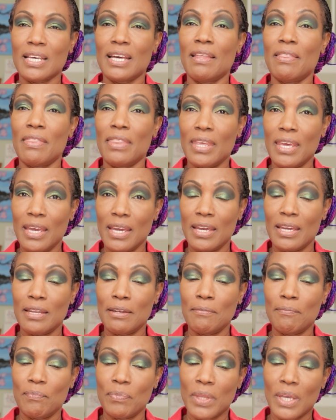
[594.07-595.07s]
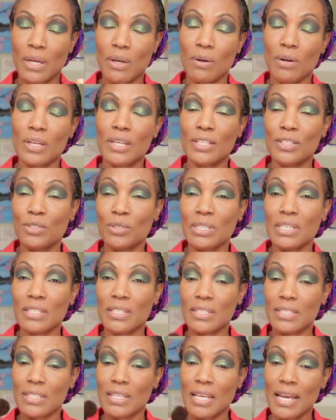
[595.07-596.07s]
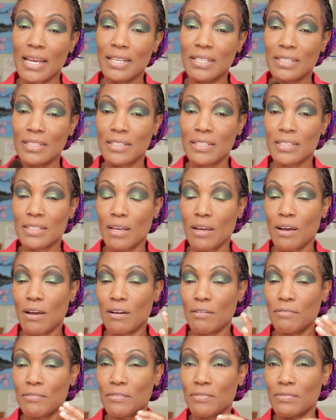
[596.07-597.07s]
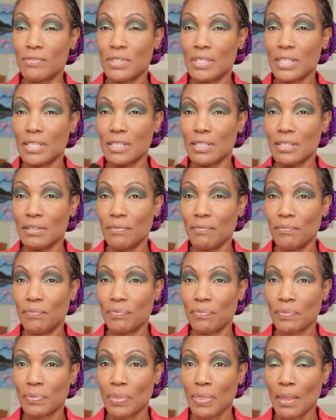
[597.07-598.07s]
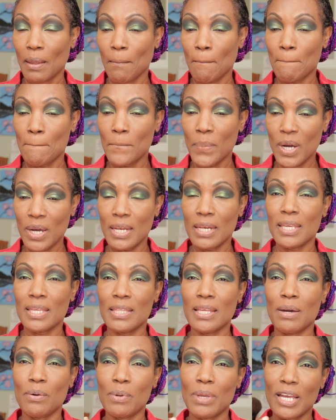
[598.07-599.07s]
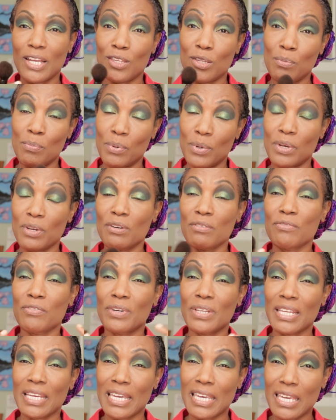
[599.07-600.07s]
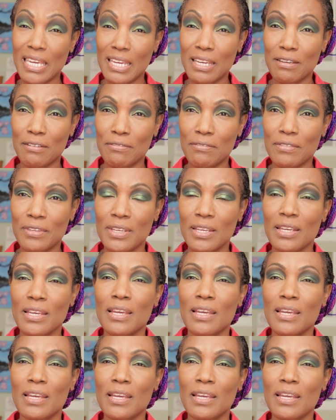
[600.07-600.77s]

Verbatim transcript: And then, according to the size of the money that we had to put up for the gift,